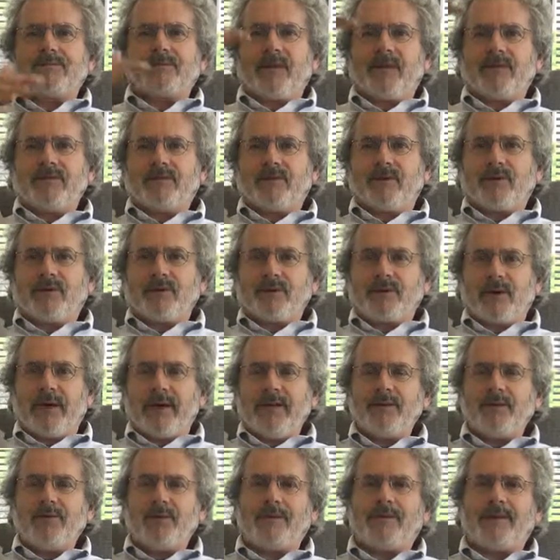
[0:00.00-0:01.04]
And so to
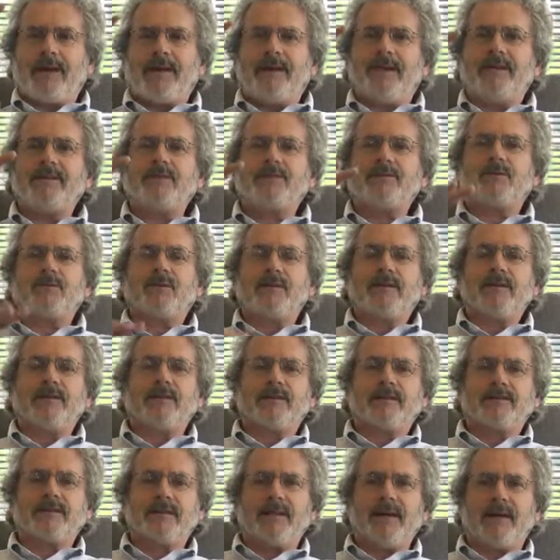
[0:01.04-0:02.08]
trace what that history
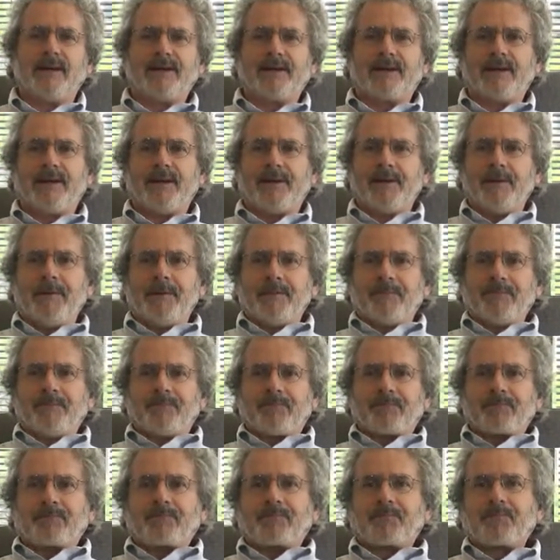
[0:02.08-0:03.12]
looks like,
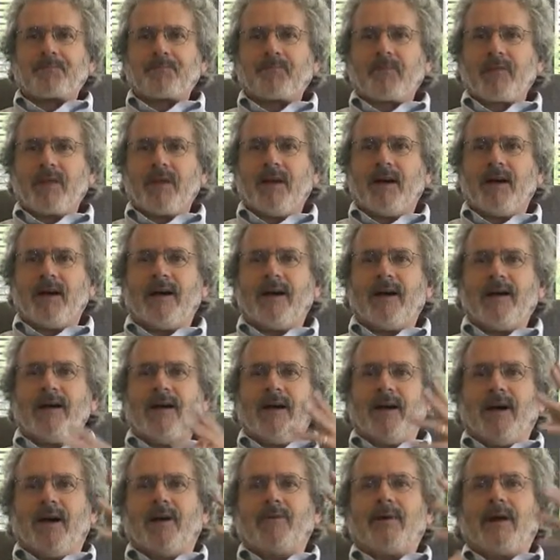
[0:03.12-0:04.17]

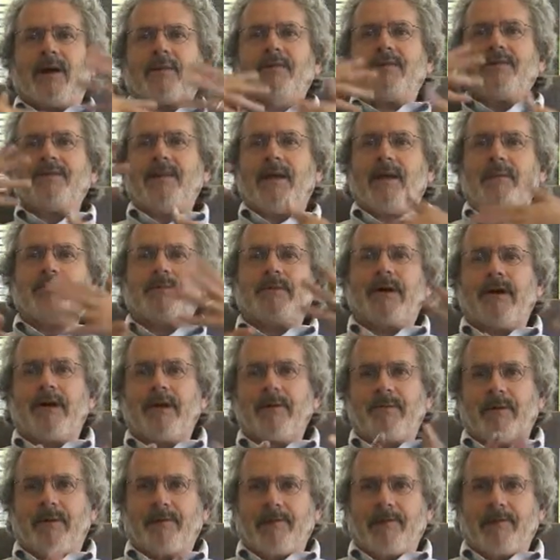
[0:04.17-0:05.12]
around the same time